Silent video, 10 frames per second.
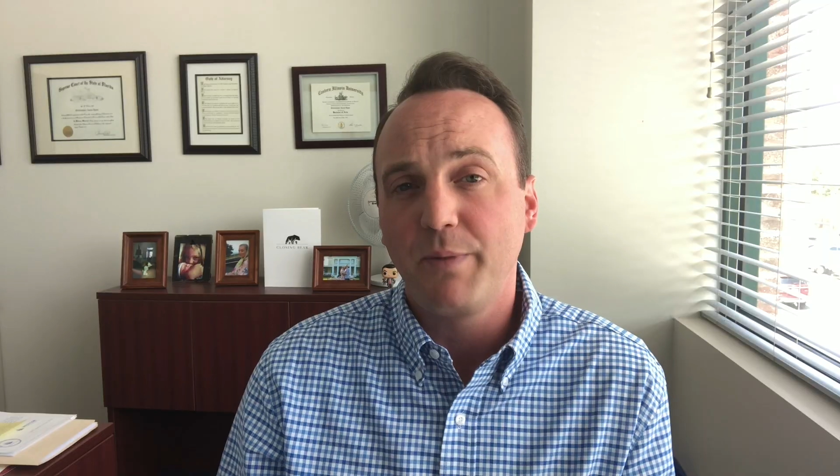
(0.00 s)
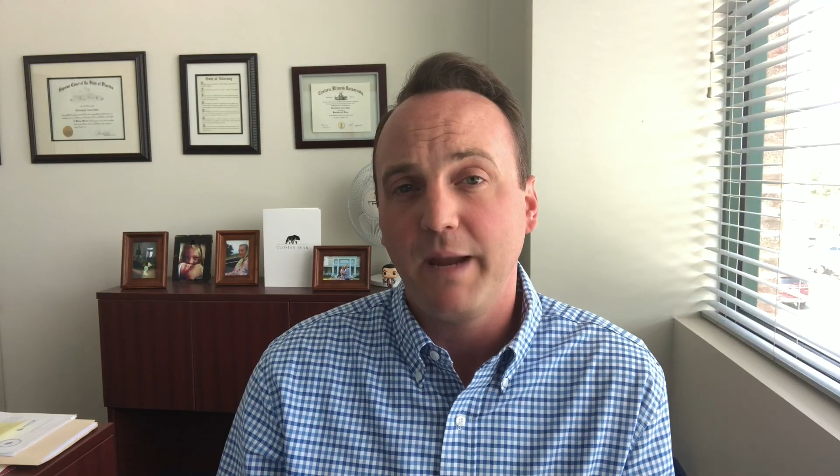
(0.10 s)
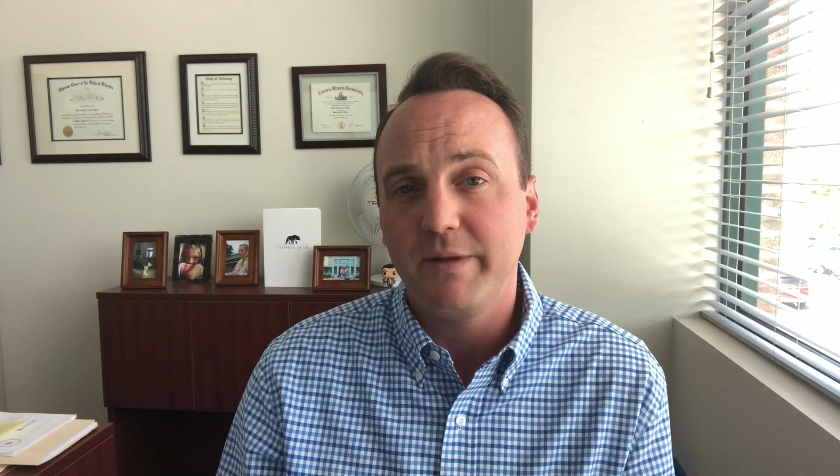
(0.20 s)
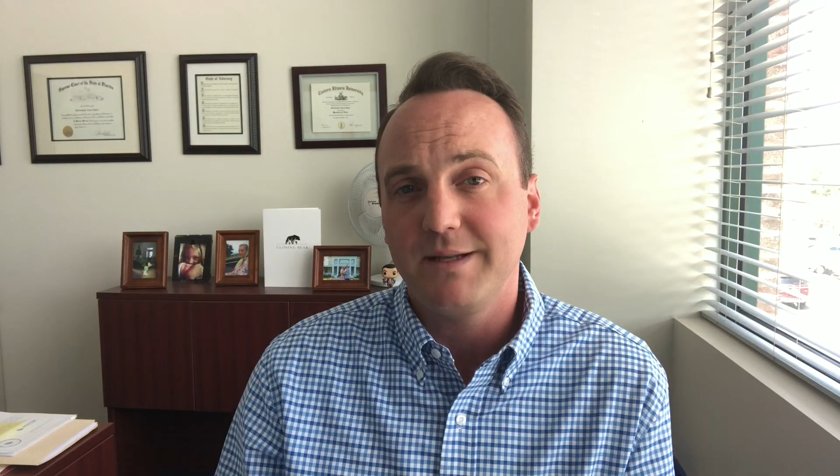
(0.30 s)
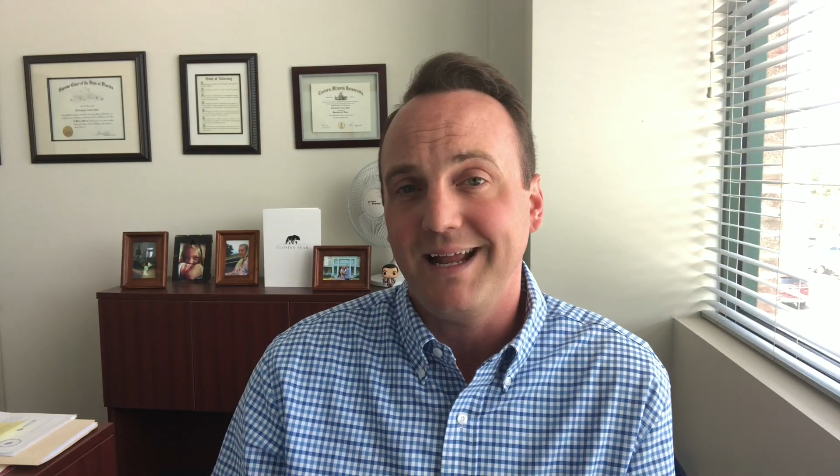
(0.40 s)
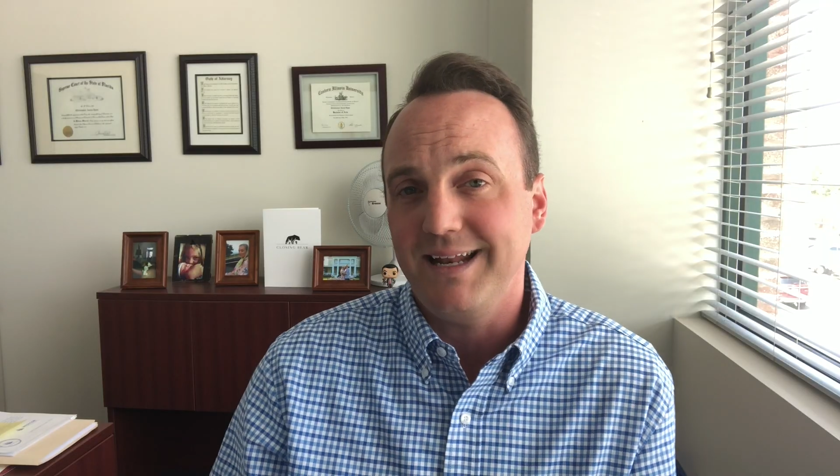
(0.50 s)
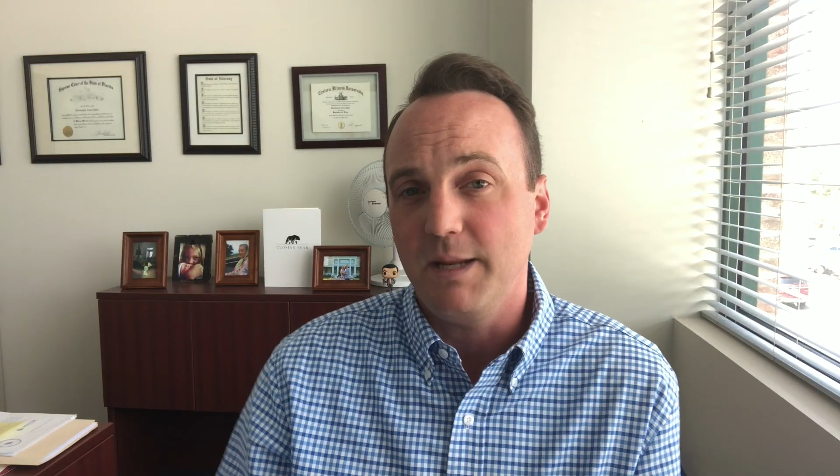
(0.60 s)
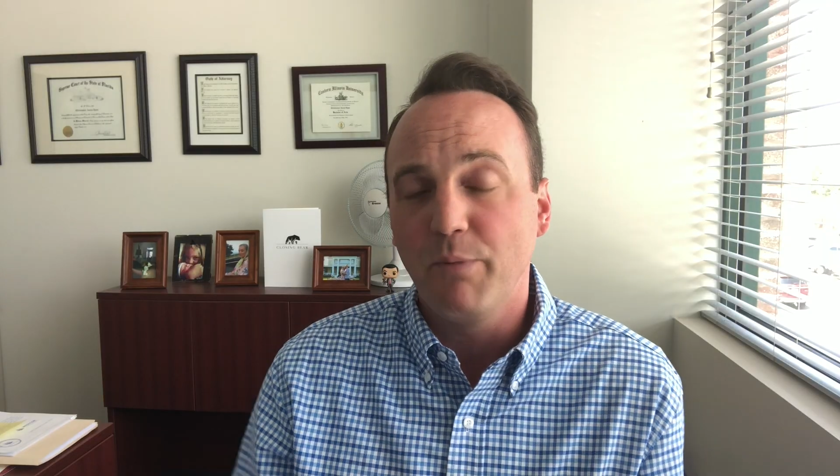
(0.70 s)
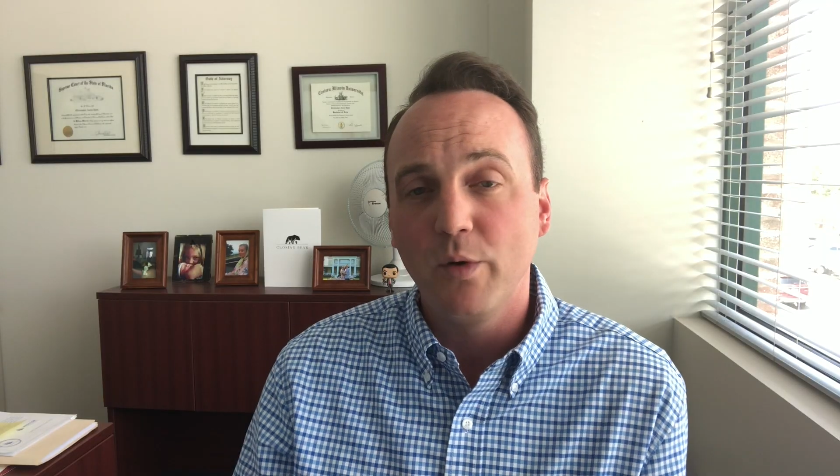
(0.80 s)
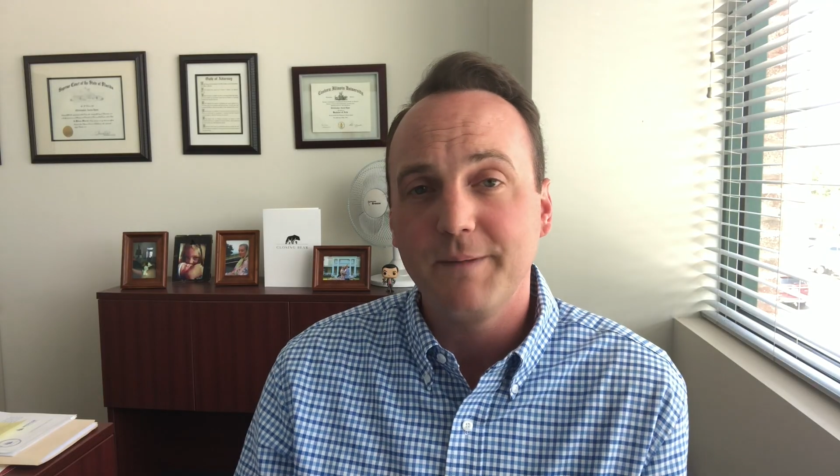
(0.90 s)
payment at
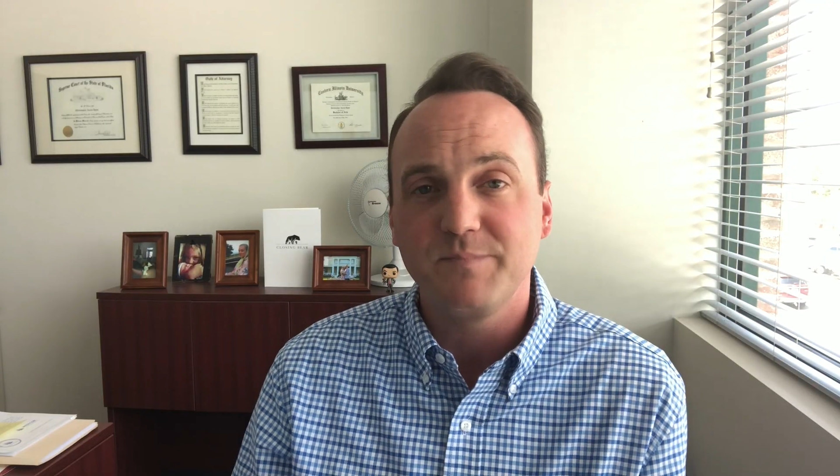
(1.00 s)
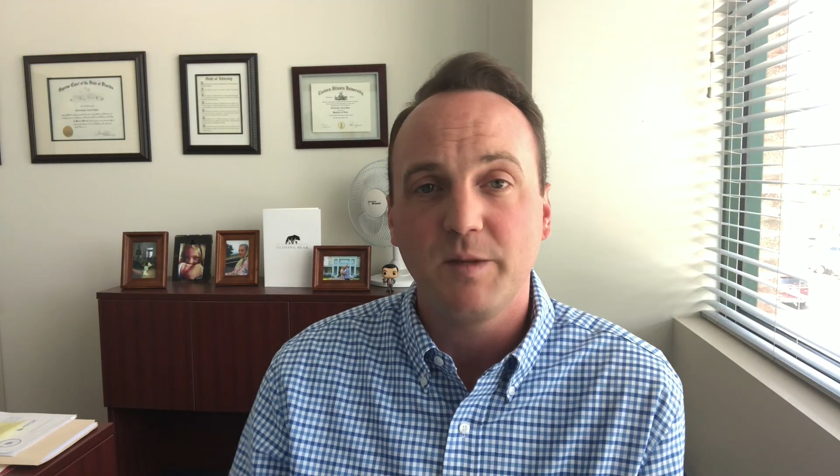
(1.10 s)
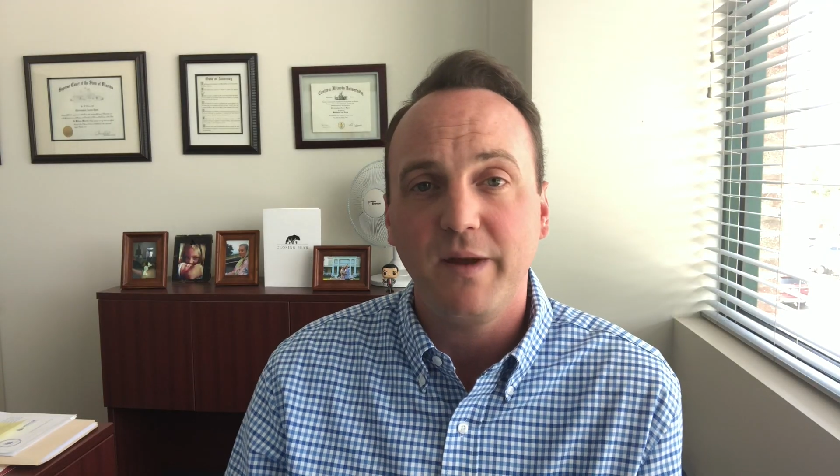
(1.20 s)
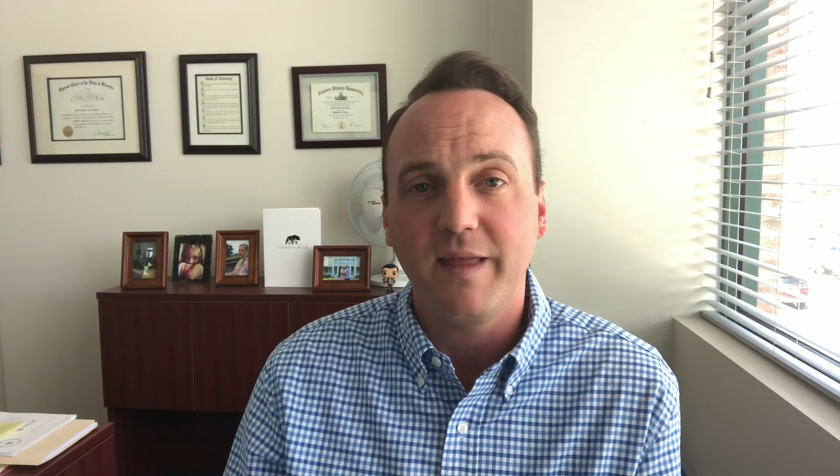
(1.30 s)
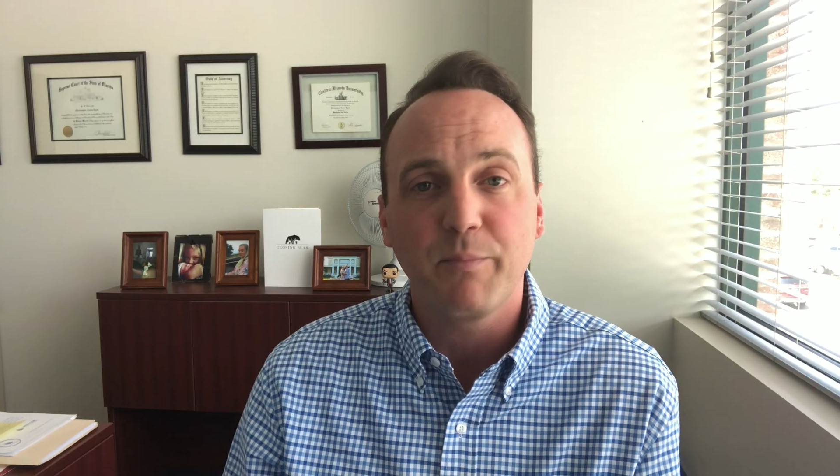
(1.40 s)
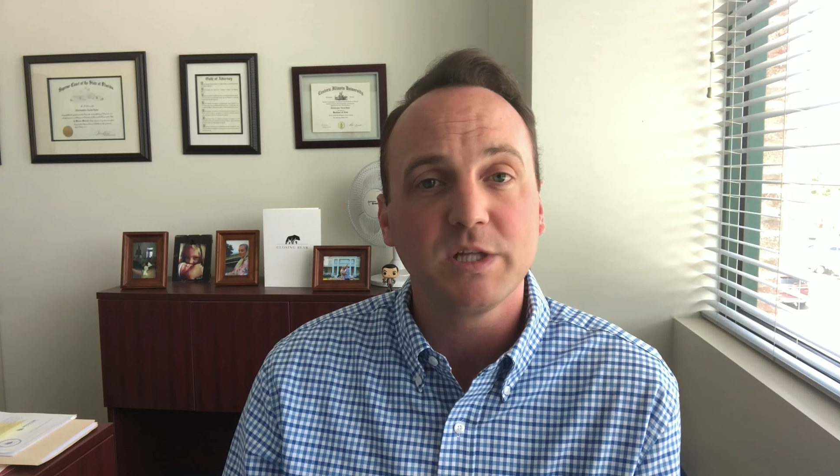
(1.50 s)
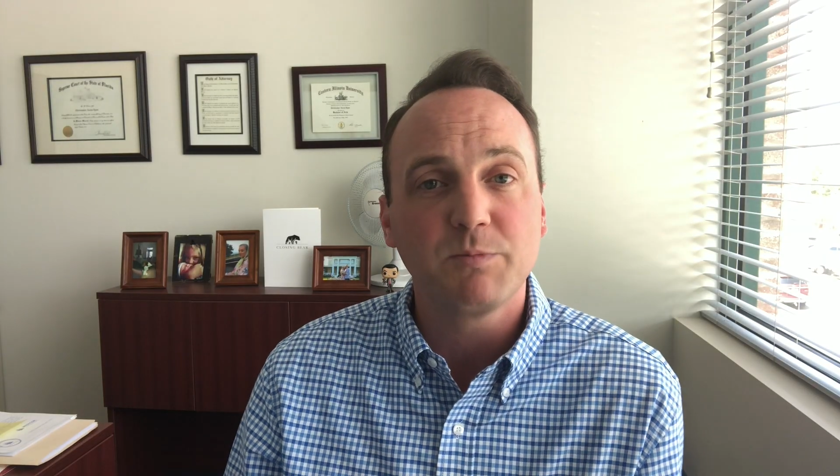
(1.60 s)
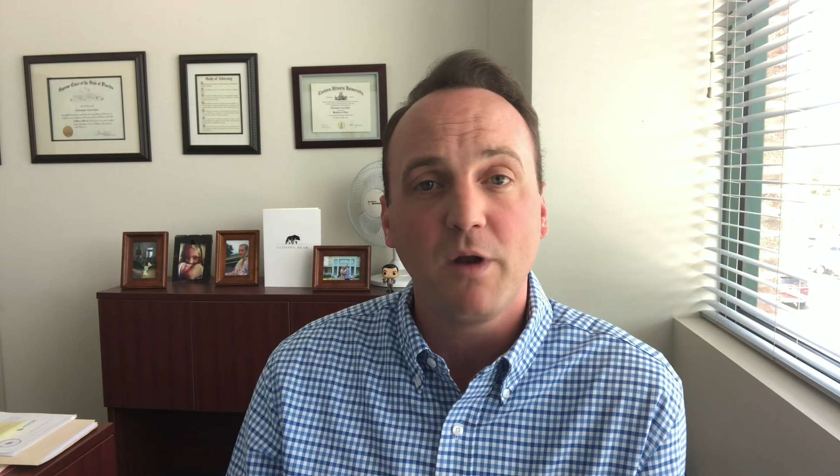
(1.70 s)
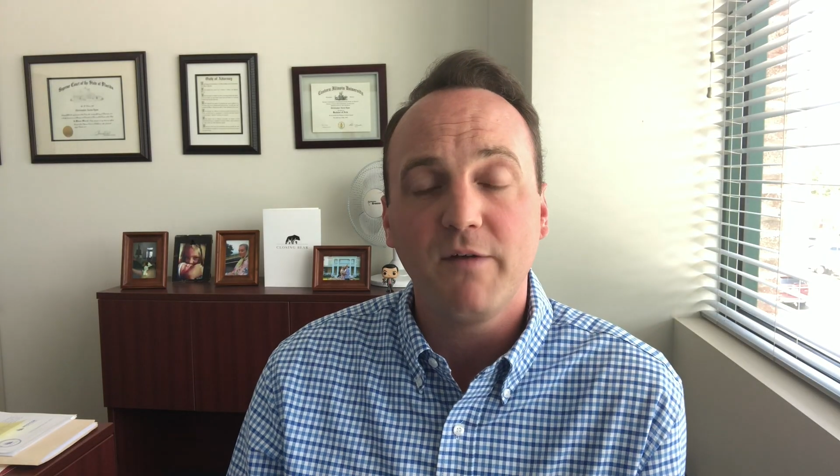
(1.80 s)
any point to pay that principal